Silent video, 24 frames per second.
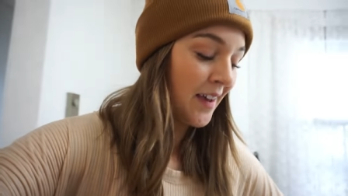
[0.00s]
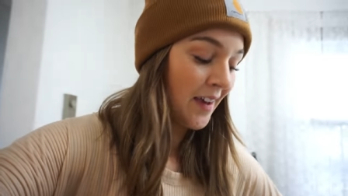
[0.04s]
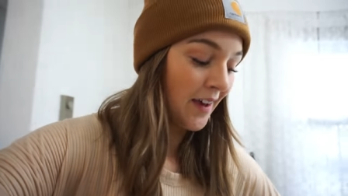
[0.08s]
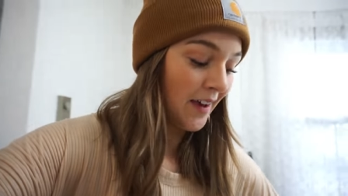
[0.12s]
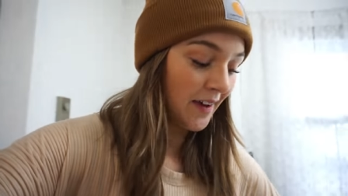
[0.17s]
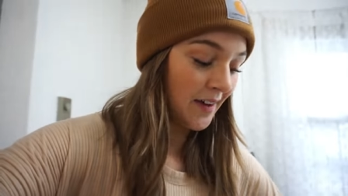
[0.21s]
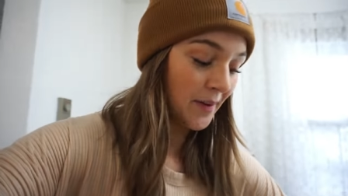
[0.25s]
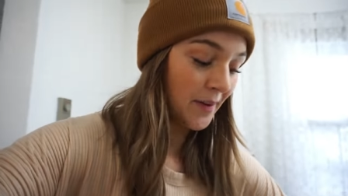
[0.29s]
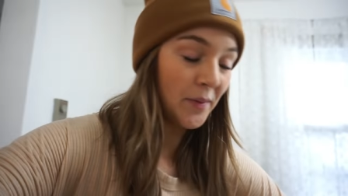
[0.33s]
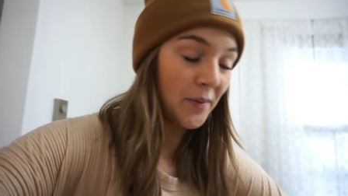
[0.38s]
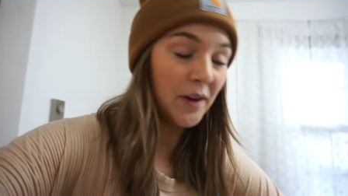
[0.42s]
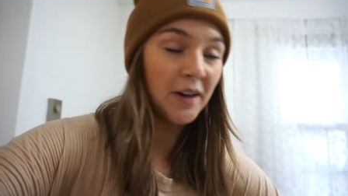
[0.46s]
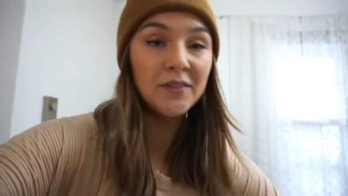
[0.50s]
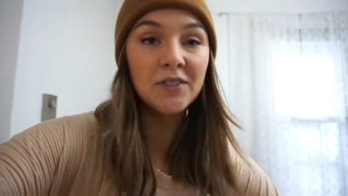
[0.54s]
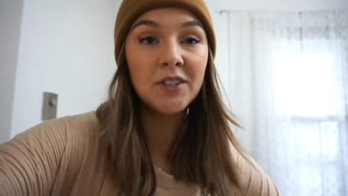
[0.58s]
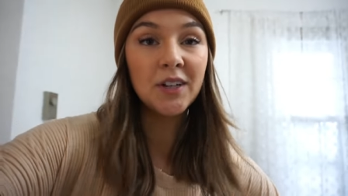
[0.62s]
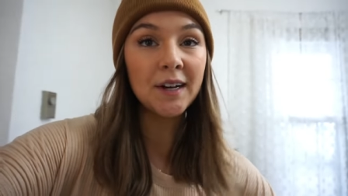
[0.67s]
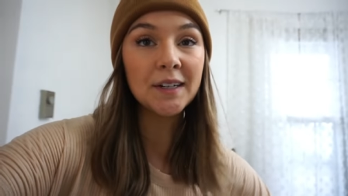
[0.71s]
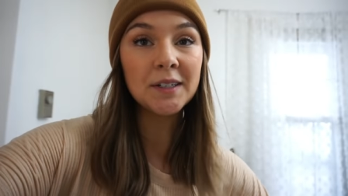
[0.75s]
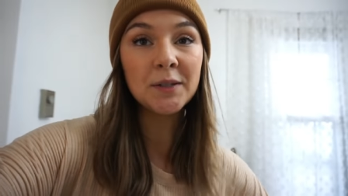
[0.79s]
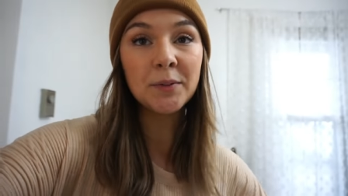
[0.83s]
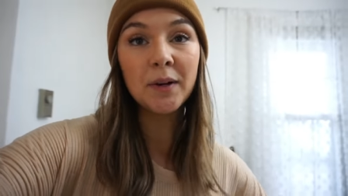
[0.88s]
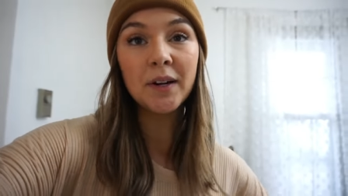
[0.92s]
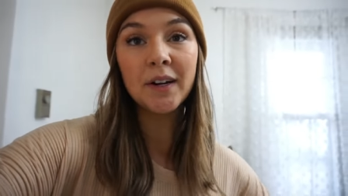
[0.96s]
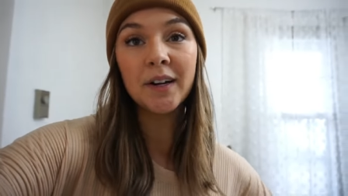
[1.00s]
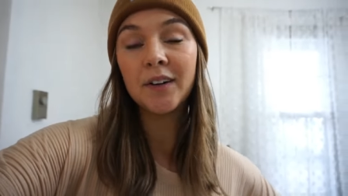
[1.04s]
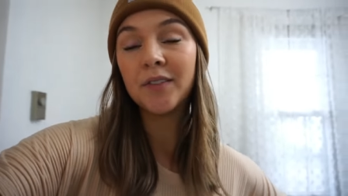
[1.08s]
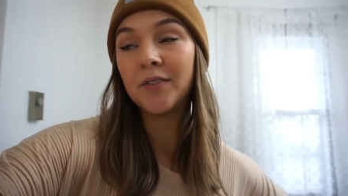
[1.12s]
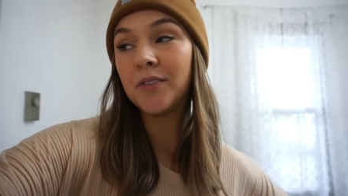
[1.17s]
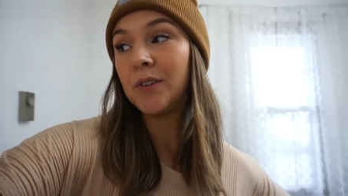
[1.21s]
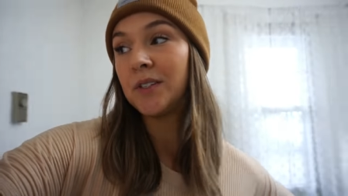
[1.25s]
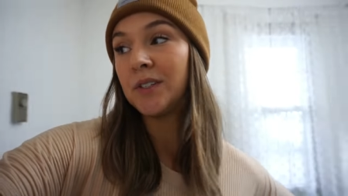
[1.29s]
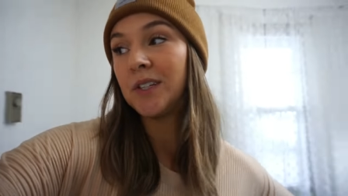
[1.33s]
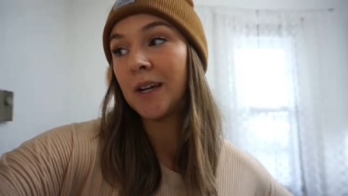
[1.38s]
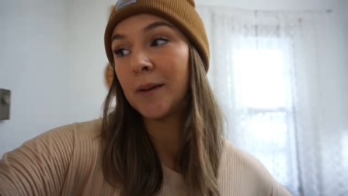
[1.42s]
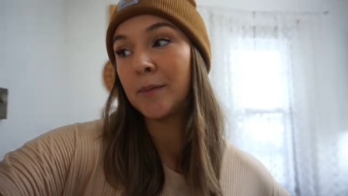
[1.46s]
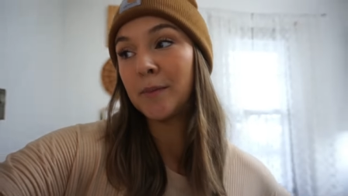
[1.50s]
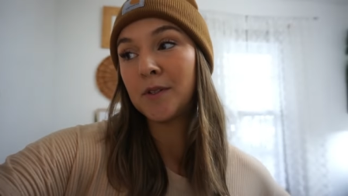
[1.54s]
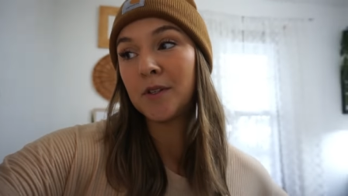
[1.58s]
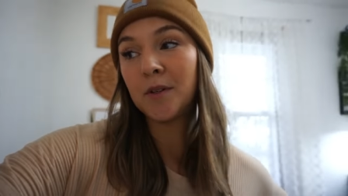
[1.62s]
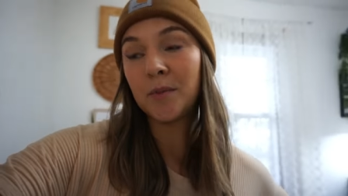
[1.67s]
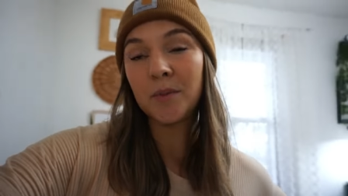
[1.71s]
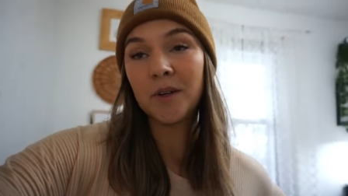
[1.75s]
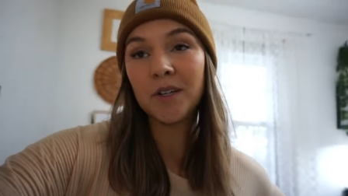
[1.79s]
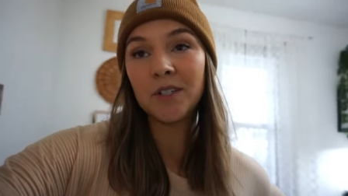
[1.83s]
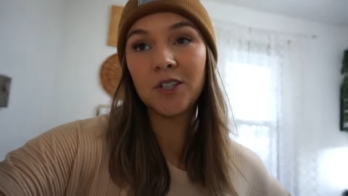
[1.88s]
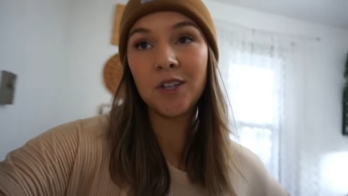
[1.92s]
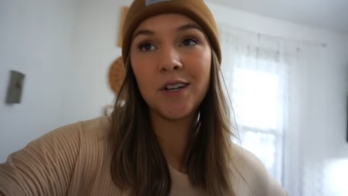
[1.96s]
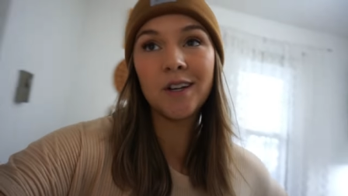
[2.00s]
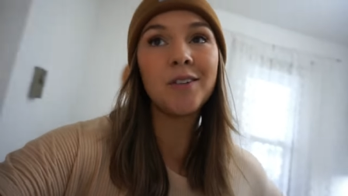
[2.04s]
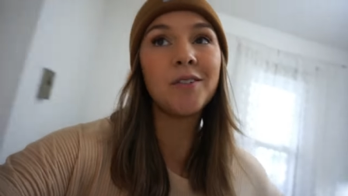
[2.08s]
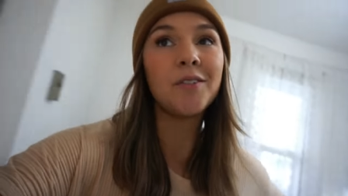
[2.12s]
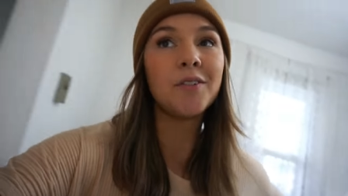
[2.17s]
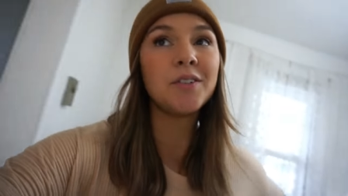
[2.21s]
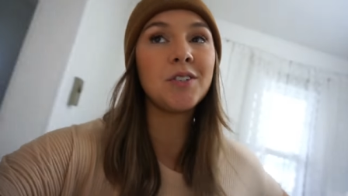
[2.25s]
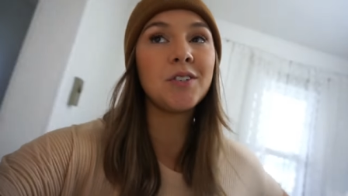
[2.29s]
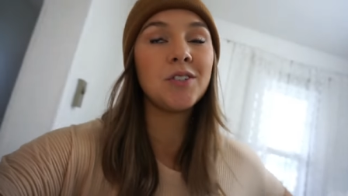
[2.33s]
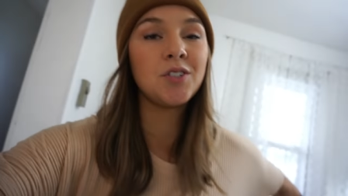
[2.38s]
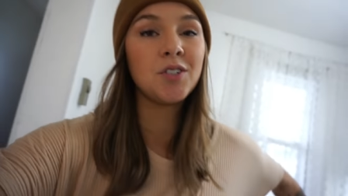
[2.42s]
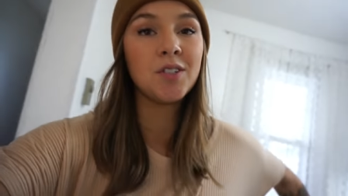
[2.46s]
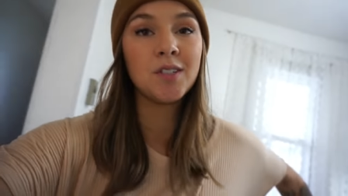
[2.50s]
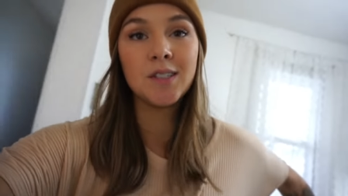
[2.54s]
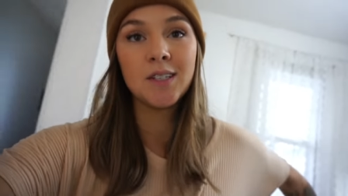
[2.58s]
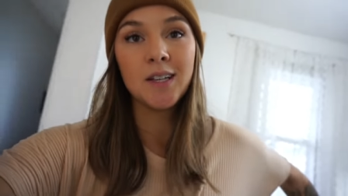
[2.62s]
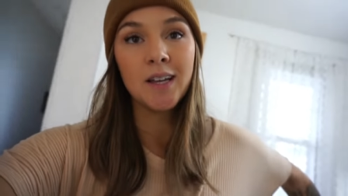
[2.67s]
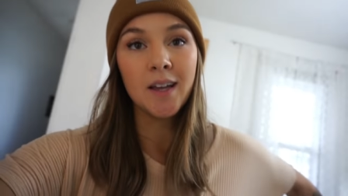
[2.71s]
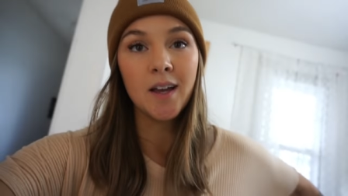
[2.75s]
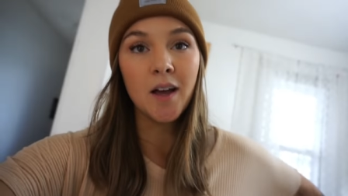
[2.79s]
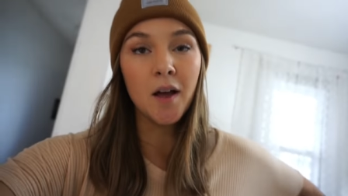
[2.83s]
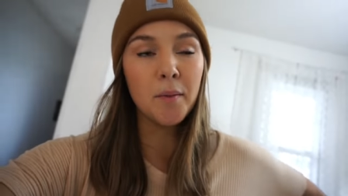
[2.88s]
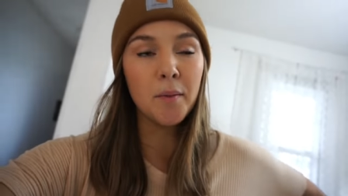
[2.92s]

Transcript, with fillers: Um, I've talked about it a few times on my channel. It's just like a